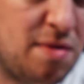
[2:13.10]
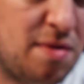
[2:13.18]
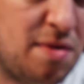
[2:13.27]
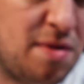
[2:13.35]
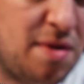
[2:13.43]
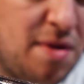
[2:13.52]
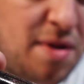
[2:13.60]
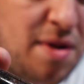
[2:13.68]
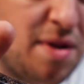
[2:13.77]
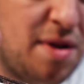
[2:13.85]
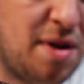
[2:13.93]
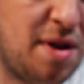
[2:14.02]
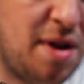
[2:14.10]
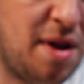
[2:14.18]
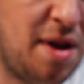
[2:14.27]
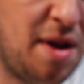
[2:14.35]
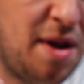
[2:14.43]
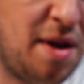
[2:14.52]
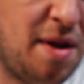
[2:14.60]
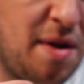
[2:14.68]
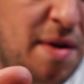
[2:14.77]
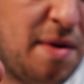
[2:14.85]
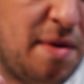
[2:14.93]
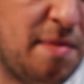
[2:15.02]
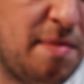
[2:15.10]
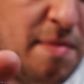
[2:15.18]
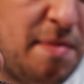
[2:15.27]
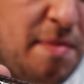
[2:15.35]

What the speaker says: [no speech]